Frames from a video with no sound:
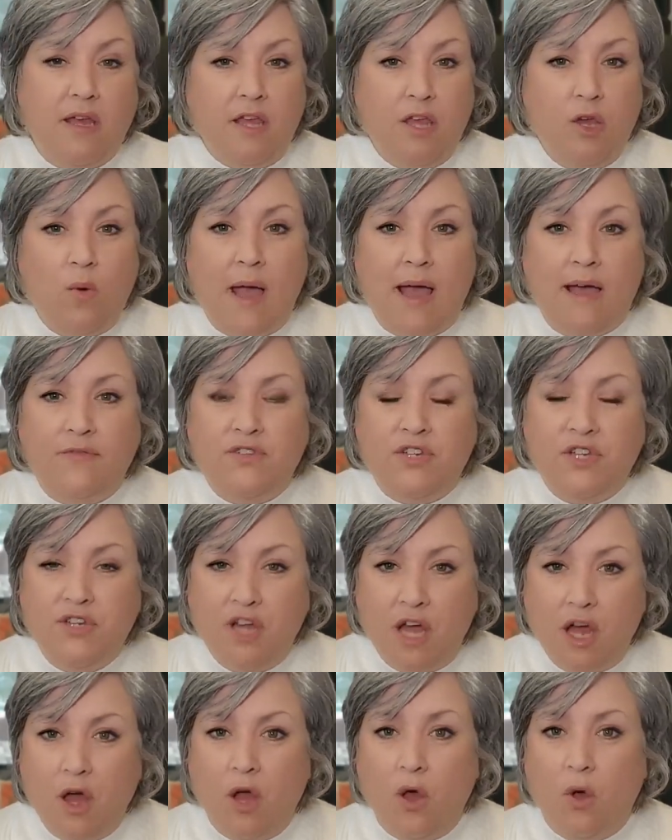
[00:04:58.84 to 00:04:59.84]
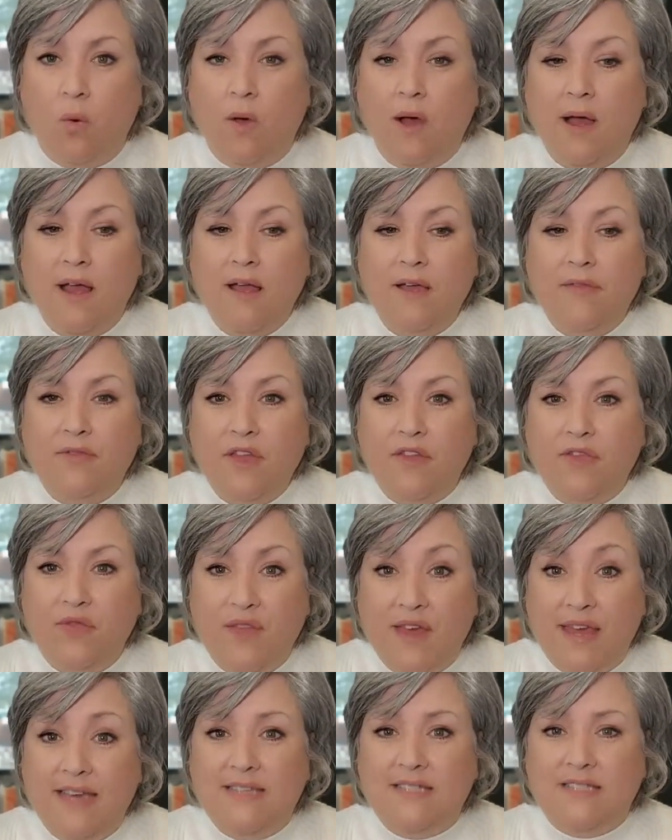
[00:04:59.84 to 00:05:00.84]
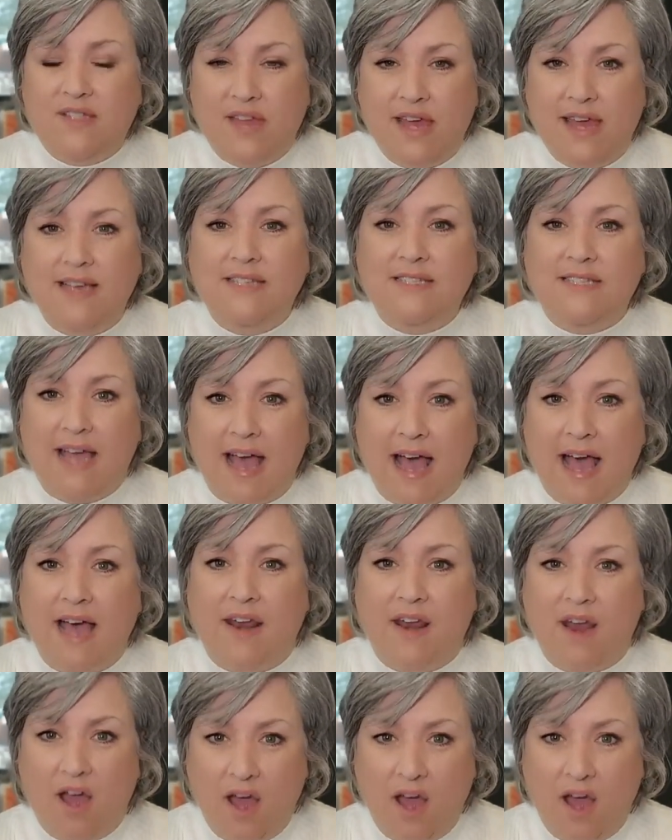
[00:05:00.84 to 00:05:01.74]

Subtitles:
you have to know that these things add